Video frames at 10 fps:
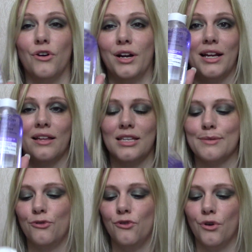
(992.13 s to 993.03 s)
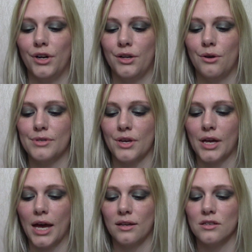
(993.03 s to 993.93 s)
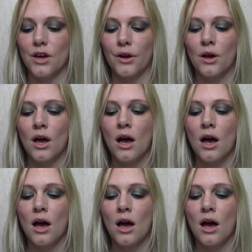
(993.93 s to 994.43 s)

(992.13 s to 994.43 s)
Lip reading: and I'd had this before and I knew it was okay. So